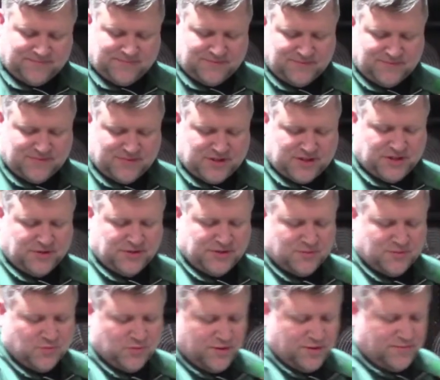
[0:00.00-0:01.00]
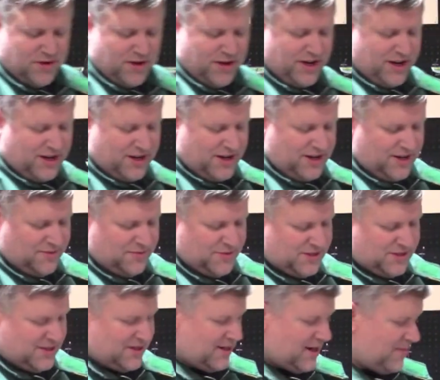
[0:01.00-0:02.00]
do some wood burning on it, which
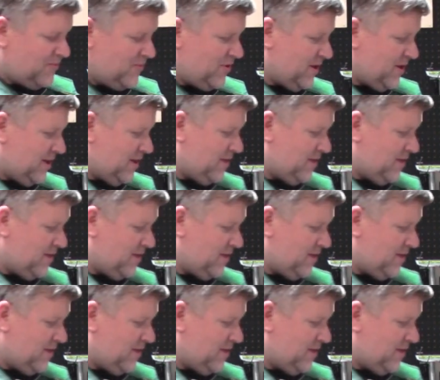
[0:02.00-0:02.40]
I'm really